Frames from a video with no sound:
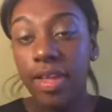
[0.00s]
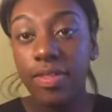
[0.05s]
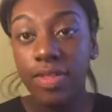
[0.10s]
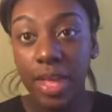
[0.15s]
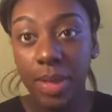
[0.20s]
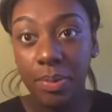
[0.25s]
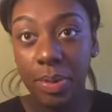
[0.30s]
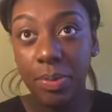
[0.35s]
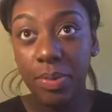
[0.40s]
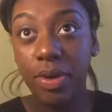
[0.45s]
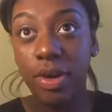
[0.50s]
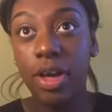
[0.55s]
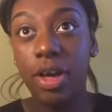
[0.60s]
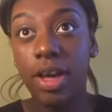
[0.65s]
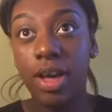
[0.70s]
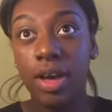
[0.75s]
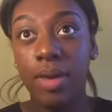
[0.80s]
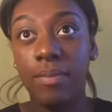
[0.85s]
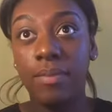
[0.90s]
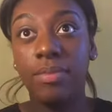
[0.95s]
that people
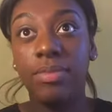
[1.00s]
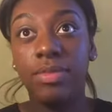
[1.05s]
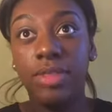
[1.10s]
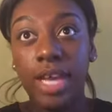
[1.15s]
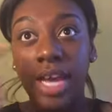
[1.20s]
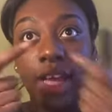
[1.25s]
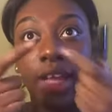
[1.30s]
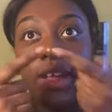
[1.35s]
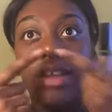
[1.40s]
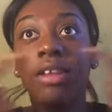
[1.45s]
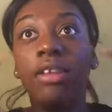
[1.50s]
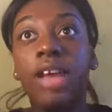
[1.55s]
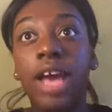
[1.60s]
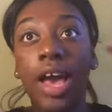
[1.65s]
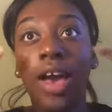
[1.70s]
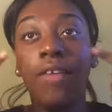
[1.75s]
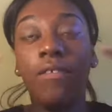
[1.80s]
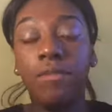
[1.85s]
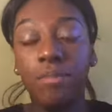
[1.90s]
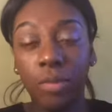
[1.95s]
that
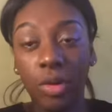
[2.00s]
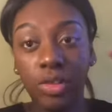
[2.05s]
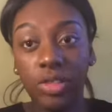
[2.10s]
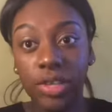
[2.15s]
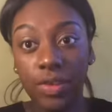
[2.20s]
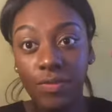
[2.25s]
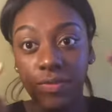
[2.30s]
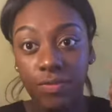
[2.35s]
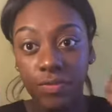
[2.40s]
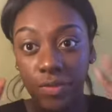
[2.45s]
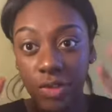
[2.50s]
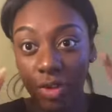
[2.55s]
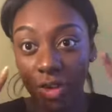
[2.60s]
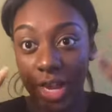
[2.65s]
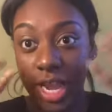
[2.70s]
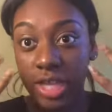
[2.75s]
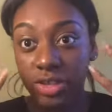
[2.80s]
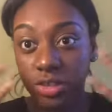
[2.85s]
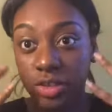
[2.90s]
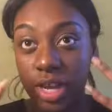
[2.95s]
have most of your
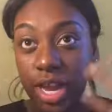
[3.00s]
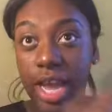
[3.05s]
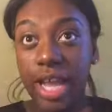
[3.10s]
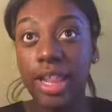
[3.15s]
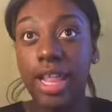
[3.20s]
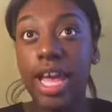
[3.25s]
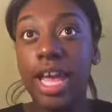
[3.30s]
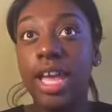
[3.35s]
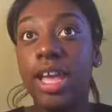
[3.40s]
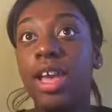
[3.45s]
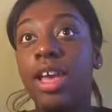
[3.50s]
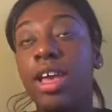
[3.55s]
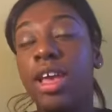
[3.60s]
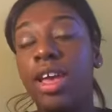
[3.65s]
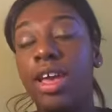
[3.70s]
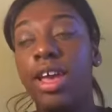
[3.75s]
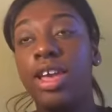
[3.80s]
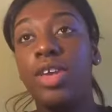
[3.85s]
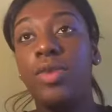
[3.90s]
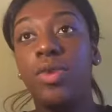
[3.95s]
natural highlight,
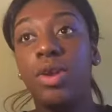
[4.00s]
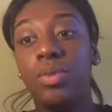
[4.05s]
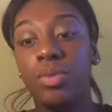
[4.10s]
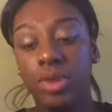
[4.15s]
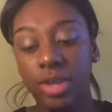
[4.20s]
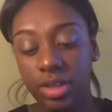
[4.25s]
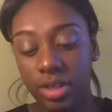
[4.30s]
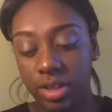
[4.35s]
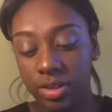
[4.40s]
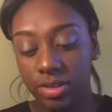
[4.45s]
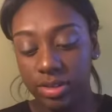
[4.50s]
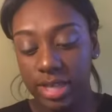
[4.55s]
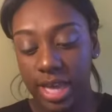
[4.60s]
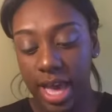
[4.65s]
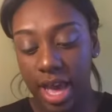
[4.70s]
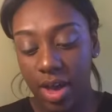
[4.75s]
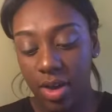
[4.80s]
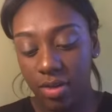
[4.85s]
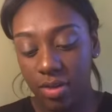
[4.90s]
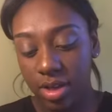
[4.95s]
and you want to bring those
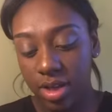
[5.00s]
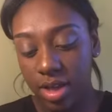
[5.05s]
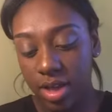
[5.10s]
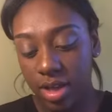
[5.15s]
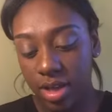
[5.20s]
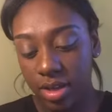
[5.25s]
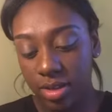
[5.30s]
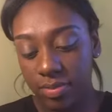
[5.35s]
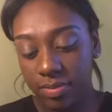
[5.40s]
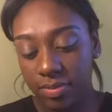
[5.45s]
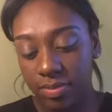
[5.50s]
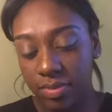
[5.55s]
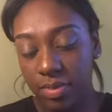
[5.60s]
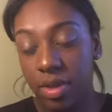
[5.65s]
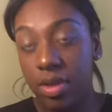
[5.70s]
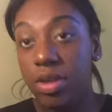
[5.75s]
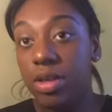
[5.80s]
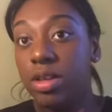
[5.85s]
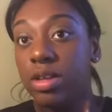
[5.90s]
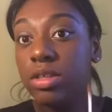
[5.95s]
out.
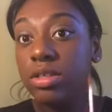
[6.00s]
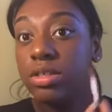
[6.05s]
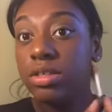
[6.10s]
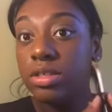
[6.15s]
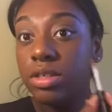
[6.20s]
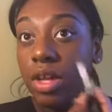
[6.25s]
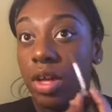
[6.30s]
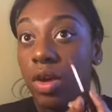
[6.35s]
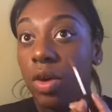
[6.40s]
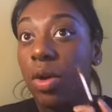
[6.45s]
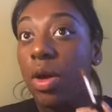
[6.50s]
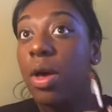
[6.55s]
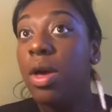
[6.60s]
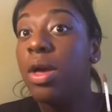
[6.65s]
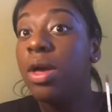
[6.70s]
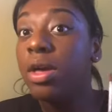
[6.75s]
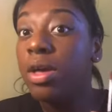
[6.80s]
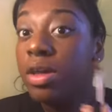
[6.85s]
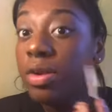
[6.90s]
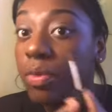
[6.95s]
So
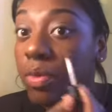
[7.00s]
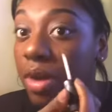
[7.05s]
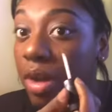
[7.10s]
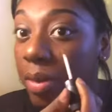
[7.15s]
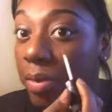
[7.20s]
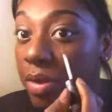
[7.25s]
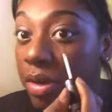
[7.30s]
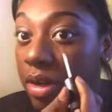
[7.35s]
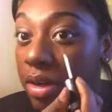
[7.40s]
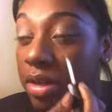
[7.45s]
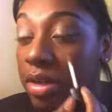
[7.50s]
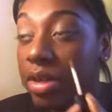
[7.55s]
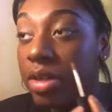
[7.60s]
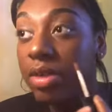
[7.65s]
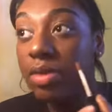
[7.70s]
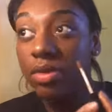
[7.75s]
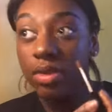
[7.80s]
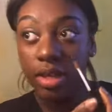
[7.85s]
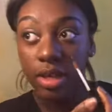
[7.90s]
what I'm gonna do